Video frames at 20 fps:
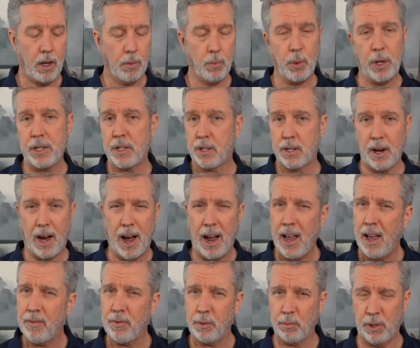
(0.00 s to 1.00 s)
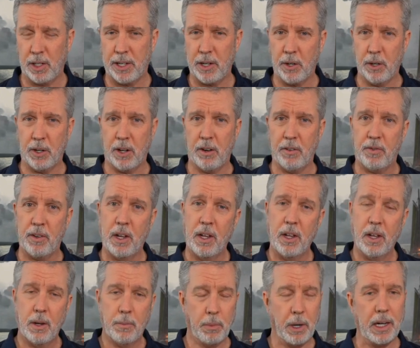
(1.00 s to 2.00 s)
which I haven't really heard of,
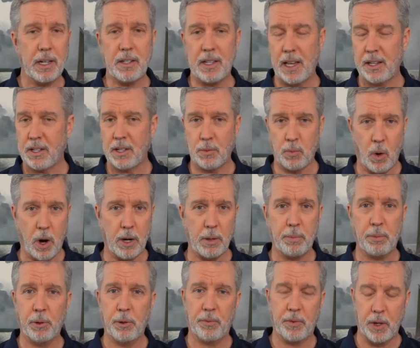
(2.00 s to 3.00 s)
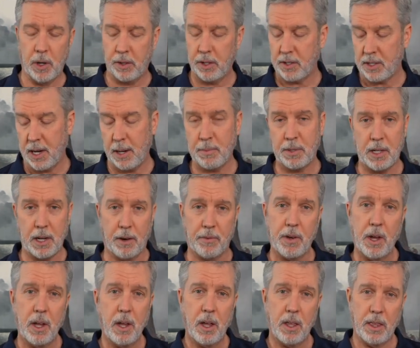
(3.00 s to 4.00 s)
but it says it's waterproof and all the same
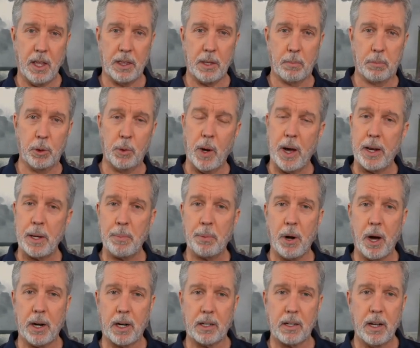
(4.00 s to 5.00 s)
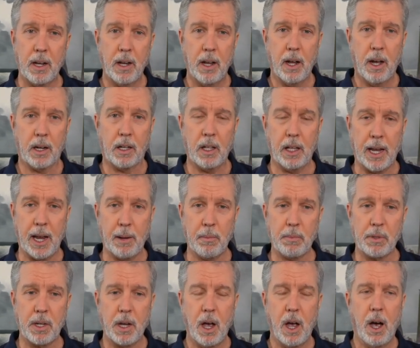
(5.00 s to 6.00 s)
stuff that the Bluetti product
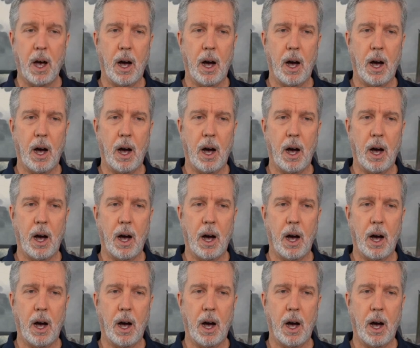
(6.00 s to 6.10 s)
claims.